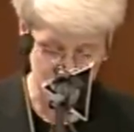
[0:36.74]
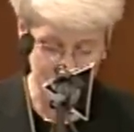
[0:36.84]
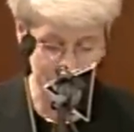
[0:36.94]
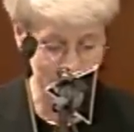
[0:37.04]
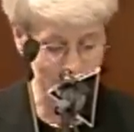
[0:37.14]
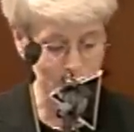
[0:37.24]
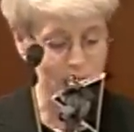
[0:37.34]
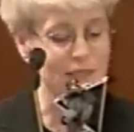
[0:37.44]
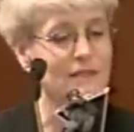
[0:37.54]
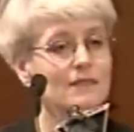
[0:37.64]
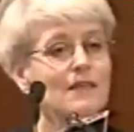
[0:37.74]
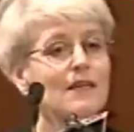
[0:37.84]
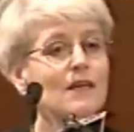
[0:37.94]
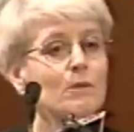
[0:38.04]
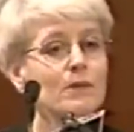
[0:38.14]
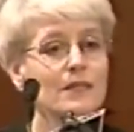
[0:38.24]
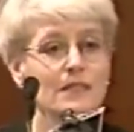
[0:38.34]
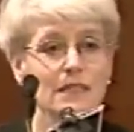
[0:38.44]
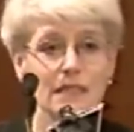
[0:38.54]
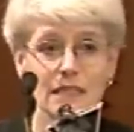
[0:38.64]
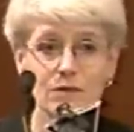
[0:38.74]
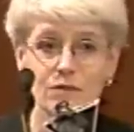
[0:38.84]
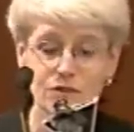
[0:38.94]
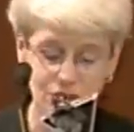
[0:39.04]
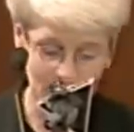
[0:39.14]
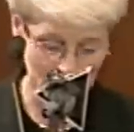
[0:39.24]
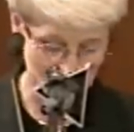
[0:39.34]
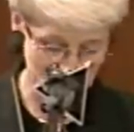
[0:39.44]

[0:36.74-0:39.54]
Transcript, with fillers: or even siblings, but indeed of the same